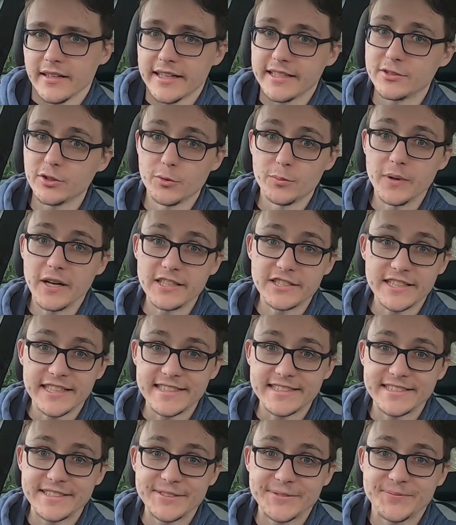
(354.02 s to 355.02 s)
It's all
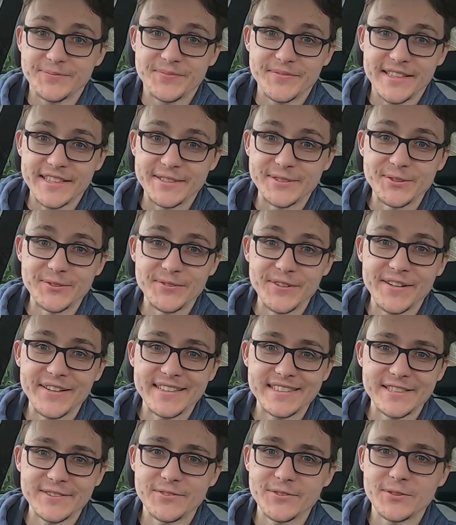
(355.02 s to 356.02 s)
budgets. It's all
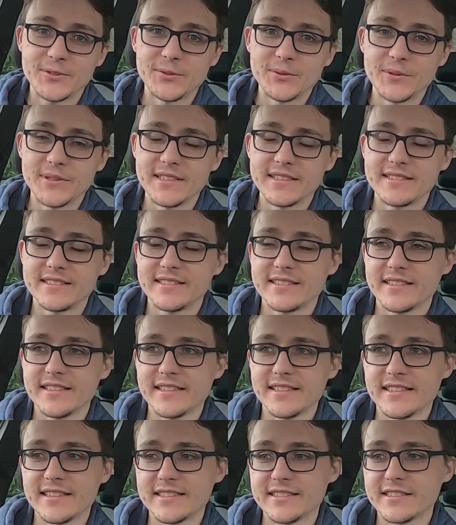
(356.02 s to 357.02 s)
very difficult
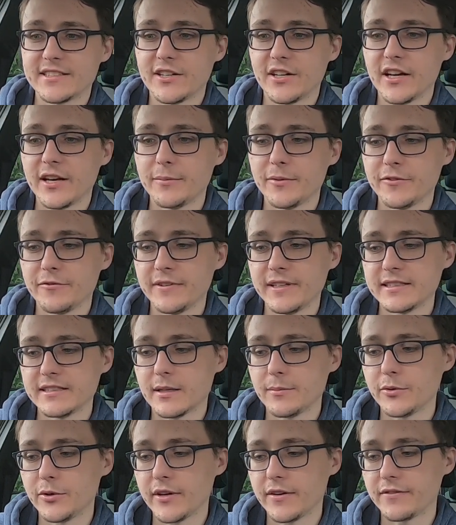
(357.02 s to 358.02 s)
at this time, and
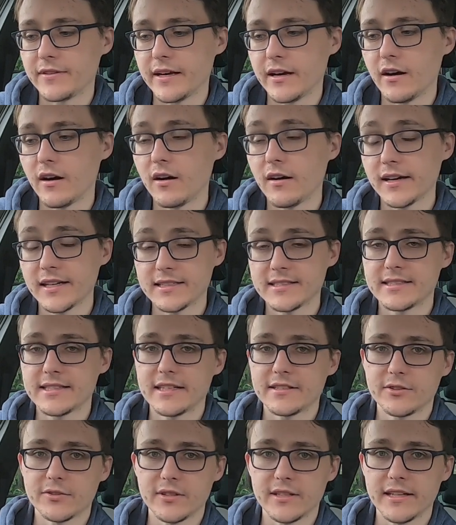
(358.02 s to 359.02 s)
VW have their eyes
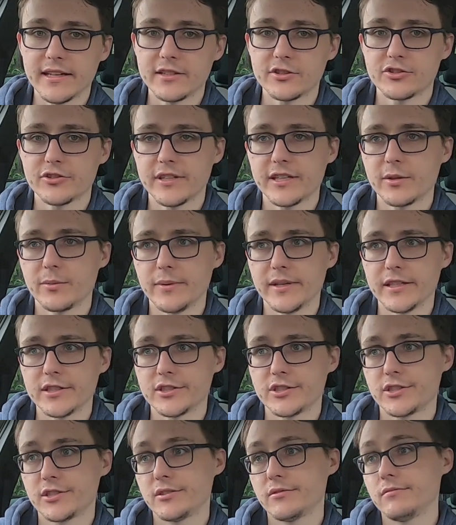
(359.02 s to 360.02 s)
set on electric,
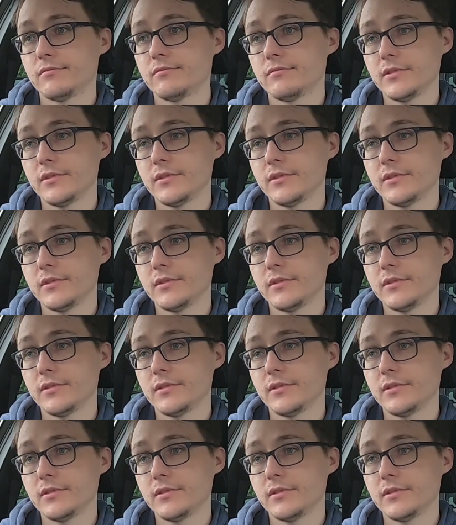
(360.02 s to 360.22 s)
which,